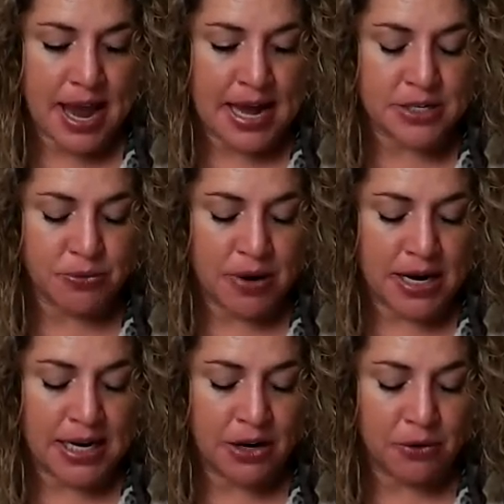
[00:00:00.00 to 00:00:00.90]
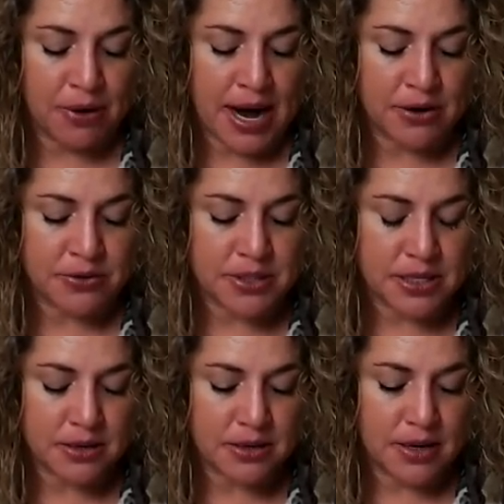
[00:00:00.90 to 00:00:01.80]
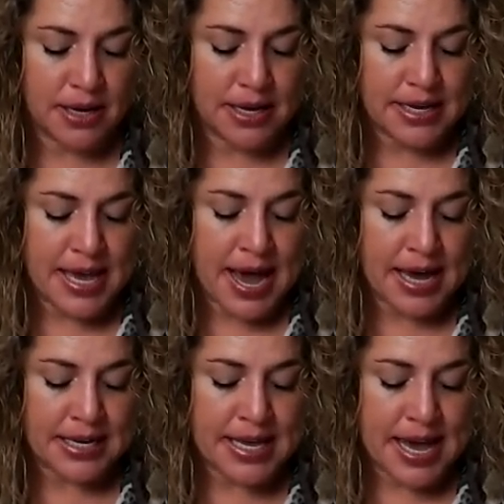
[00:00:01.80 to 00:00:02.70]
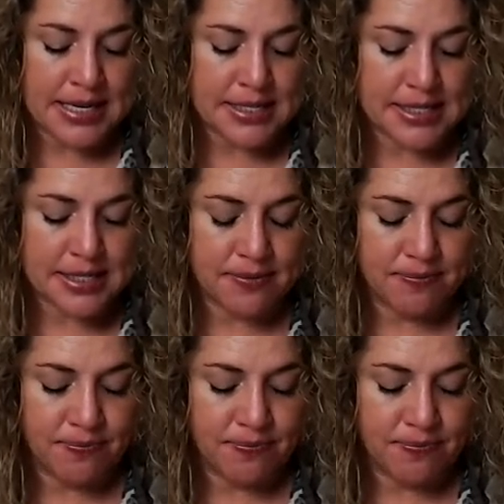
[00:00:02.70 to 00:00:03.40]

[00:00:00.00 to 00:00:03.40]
and running around? Yeah, yes.